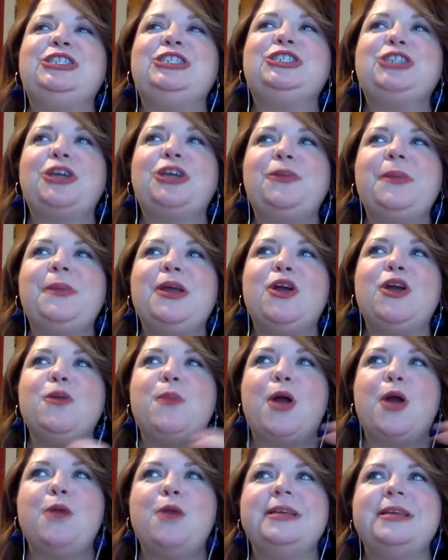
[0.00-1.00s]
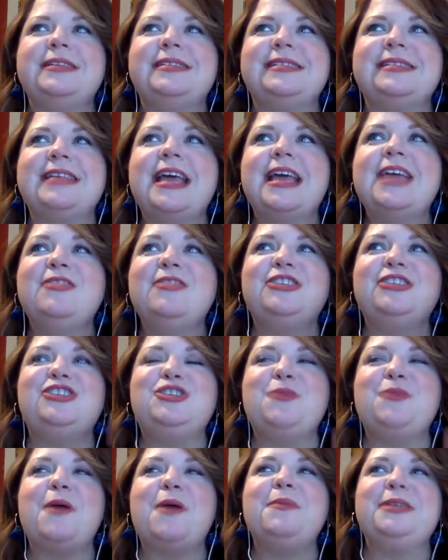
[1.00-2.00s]
showed me her Barbies. That
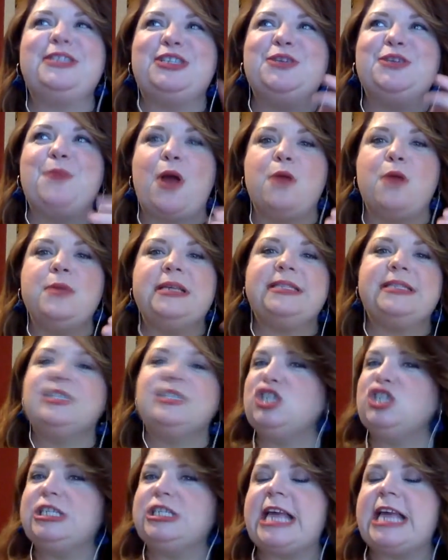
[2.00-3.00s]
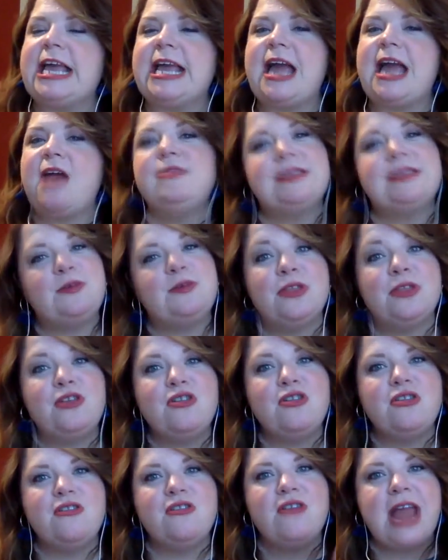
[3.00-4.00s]
she brought me 2 Barbies, and she's like, I was like, what
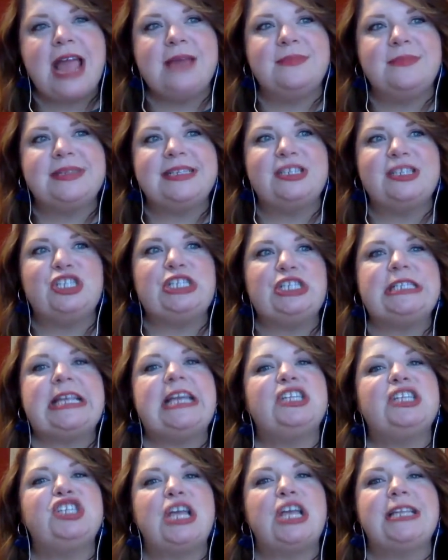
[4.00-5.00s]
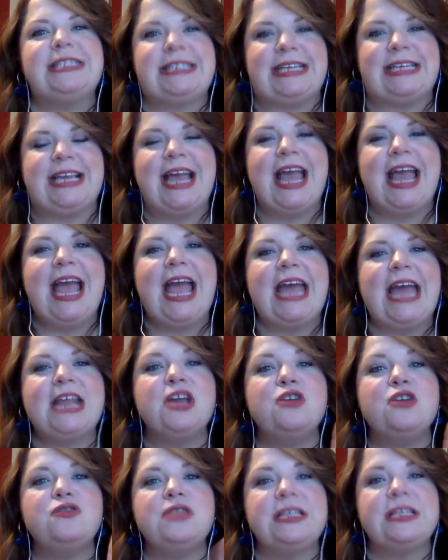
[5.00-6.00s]
are their names? And she's like, Chelsea. And
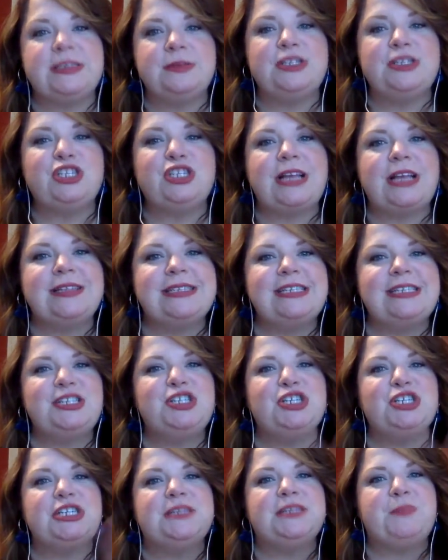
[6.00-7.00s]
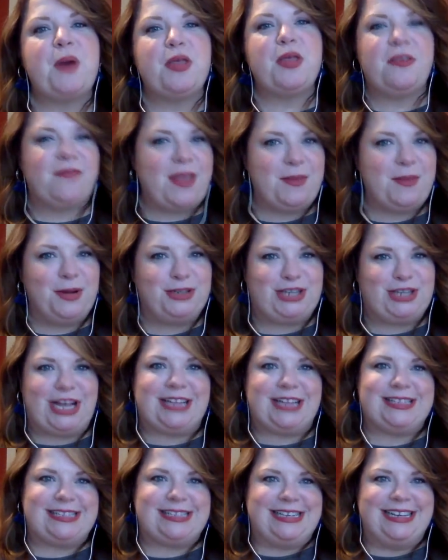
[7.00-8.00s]
I go, this one's Chelsea, and she goes, both of them are
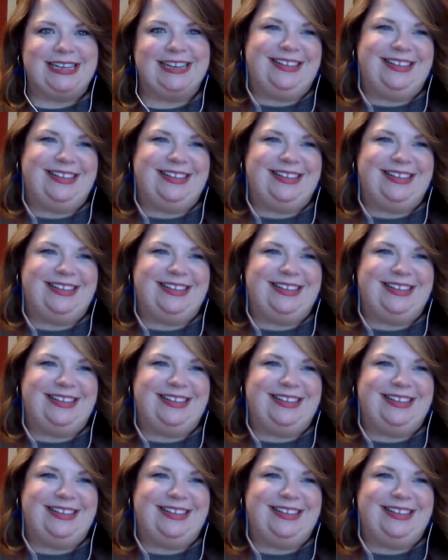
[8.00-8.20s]
Chelsea.